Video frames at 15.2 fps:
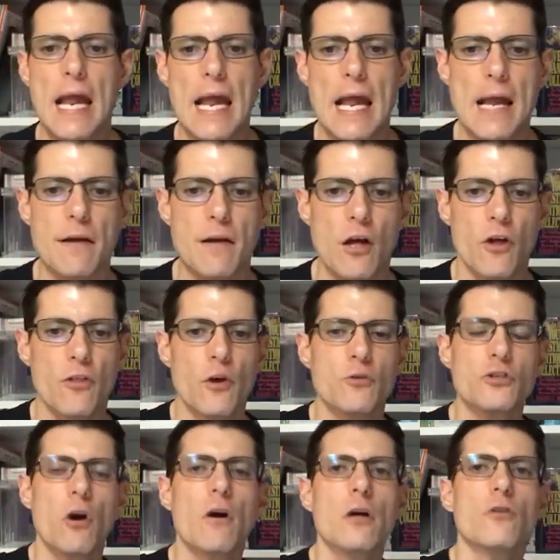And
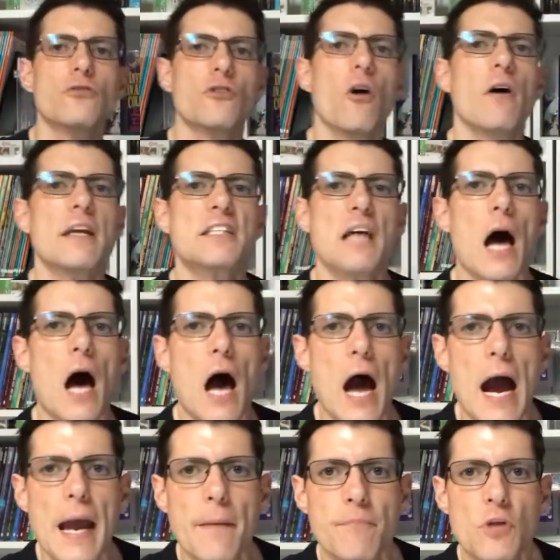those articles caught his
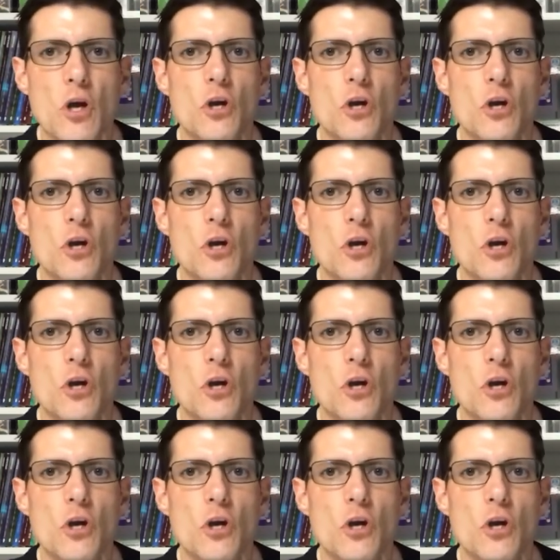eye.